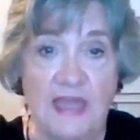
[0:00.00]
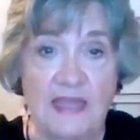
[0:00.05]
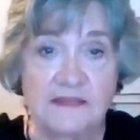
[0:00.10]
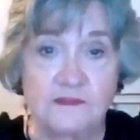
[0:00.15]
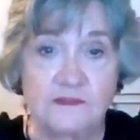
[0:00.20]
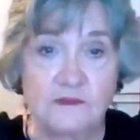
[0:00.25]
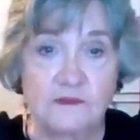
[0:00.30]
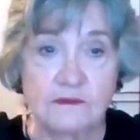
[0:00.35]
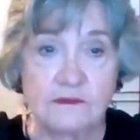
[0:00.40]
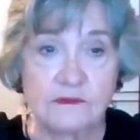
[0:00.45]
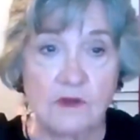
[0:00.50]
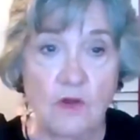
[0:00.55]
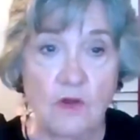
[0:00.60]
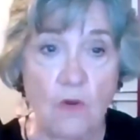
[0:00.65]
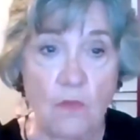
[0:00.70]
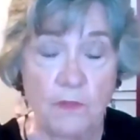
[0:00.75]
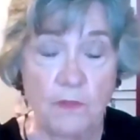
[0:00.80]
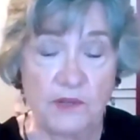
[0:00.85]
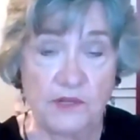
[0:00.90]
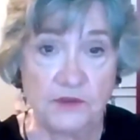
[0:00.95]
in fact,
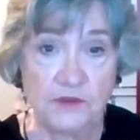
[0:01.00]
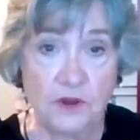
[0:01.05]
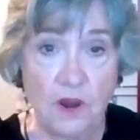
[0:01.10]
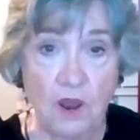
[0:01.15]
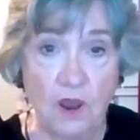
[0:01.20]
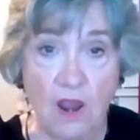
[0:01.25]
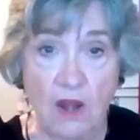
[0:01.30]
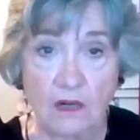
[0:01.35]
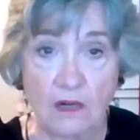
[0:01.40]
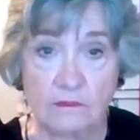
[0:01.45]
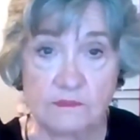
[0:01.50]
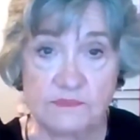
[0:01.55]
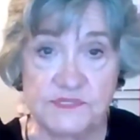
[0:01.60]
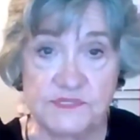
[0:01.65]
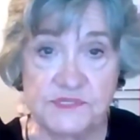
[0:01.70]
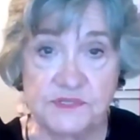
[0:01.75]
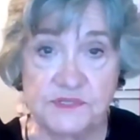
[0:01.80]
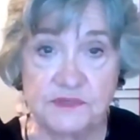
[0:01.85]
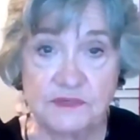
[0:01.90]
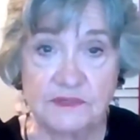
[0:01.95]
open your
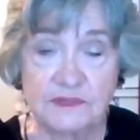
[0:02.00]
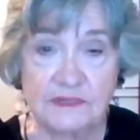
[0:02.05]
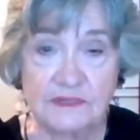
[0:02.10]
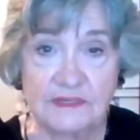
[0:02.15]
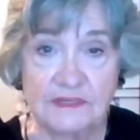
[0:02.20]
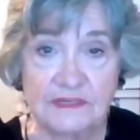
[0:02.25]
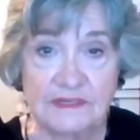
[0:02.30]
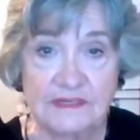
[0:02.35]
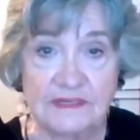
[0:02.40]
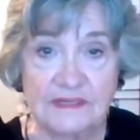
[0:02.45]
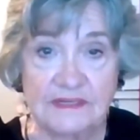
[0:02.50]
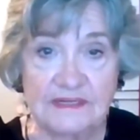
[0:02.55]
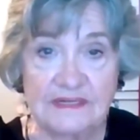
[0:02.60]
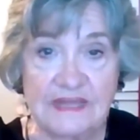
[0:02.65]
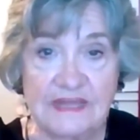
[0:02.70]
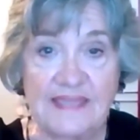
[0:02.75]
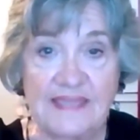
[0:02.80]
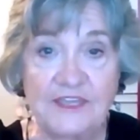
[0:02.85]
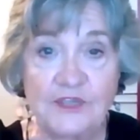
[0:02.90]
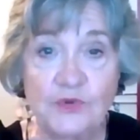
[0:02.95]
arms
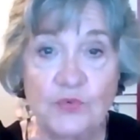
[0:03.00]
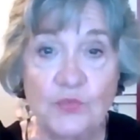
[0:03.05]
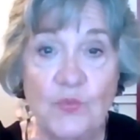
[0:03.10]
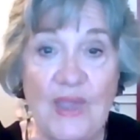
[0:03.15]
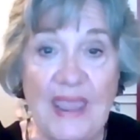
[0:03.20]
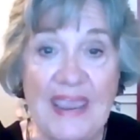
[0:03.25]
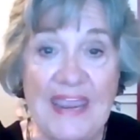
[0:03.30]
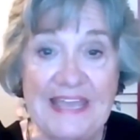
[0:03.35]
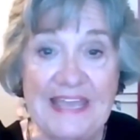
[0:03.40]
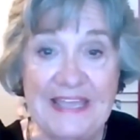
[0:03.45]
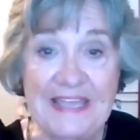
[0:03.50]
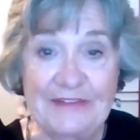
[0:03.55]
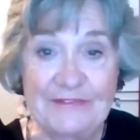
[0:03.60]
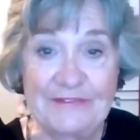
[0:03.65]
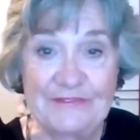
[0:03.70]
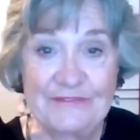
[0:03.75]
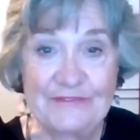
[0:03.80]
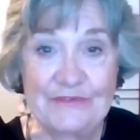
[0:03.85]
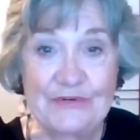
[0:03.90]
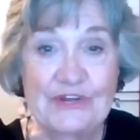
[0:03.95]
like you're
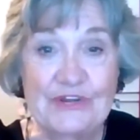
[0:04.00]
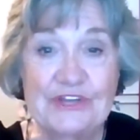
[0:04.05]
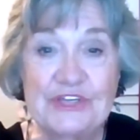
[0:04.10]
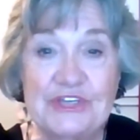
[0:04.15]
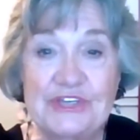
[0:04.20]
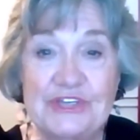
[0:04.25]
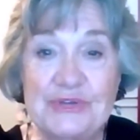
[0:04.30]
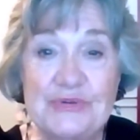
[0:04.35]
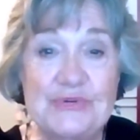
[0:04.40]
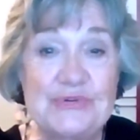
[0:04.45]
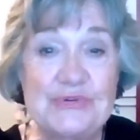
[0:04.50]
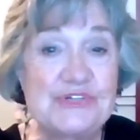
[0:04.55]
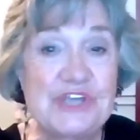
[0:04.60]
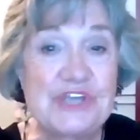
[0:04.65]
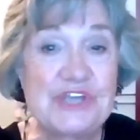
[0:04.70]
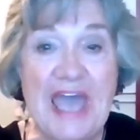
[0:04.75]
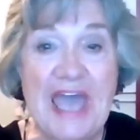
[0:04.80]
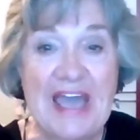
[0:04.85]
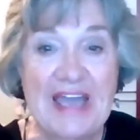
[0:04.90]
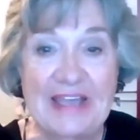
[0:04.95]
waiting for a
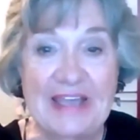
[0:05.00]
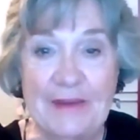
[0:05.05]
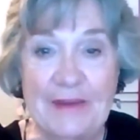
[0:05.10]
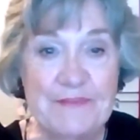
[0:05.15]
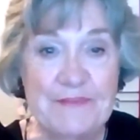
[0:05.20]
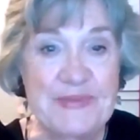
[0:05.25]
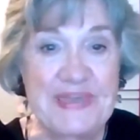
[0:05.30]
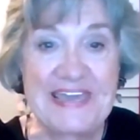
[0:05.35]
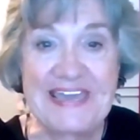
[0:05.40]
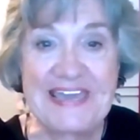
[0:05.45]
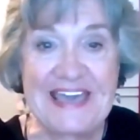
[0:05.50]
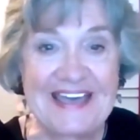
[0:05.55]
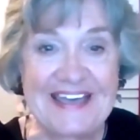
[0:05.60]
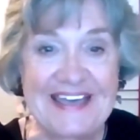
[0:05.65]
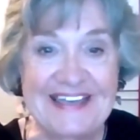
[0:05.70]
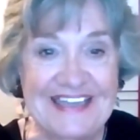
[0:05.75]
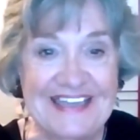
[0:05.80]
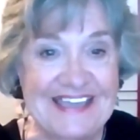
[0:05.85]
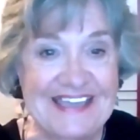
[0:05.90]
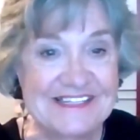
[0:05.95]
huge hug, a big
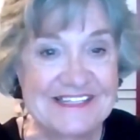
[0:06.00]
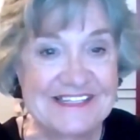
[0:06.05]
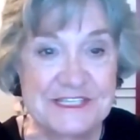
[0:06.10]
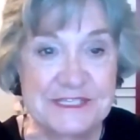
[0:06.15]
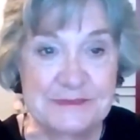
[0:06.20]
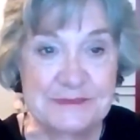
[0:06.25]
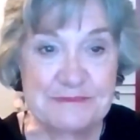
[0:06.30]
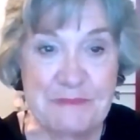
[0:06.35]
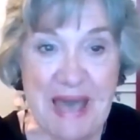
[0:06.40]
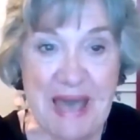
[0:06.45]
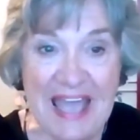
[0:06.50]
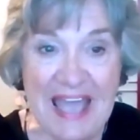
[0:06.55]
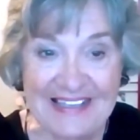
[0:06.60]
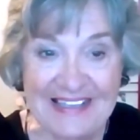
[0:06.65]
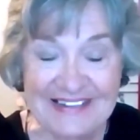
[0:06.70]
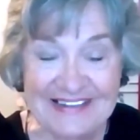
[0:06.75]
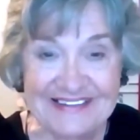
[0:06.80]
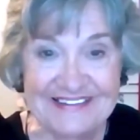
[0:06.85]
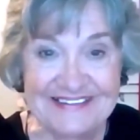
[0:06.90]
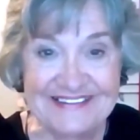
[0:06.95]
hug, and
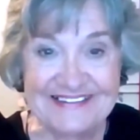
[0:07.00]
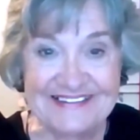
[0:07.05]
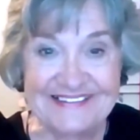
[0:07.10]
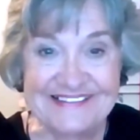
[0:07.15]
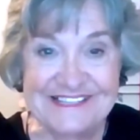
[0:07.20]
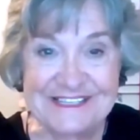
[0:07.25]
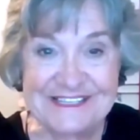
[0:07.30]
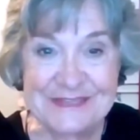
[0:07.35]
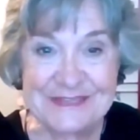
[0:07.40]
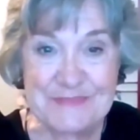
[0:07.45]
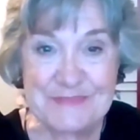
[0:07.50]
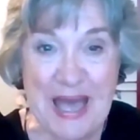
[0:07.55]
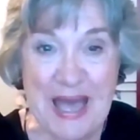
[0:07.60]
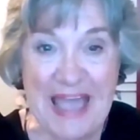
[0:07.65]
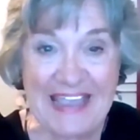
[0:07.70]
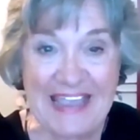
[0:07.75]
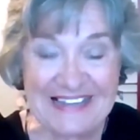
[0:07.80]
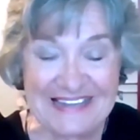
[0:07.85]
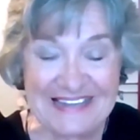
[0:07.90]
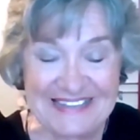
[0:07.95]
smile.
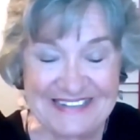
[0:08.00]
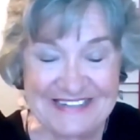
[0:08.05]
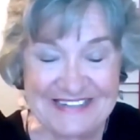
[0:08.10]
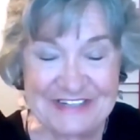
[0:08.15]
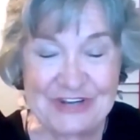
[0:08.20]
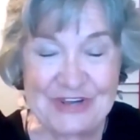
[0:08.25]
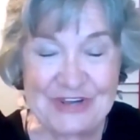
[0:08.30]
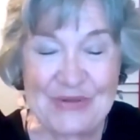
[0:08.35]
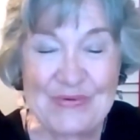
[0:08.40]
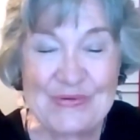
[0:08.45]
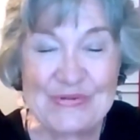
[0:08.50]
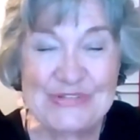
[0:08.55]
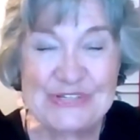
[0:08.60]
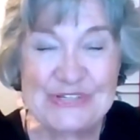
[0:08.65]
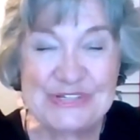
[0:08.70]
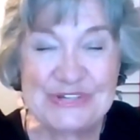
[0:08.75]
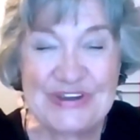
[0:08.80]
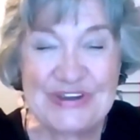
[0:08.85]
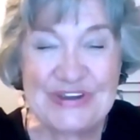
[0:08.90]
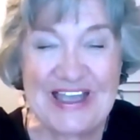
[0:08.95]
Smile and
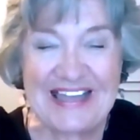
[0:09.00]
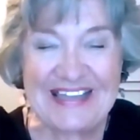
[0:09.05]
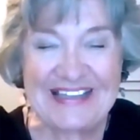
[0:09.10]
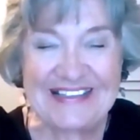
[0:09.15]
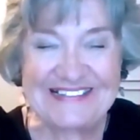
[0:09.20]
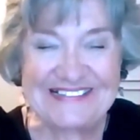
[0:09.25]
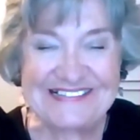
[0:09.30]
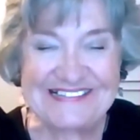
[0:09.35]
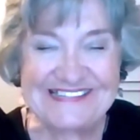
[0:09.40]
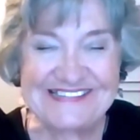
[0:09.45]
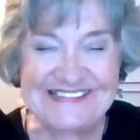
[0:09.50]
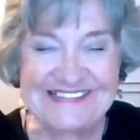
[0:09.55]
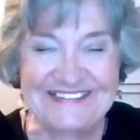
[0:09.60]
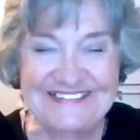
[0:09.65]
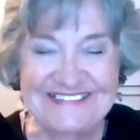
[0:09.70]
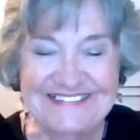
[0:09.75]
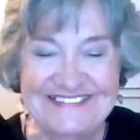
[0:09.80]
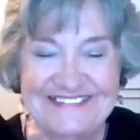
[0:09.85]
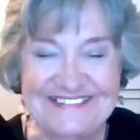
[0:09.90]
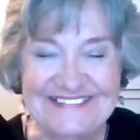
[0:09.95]
close your eyes.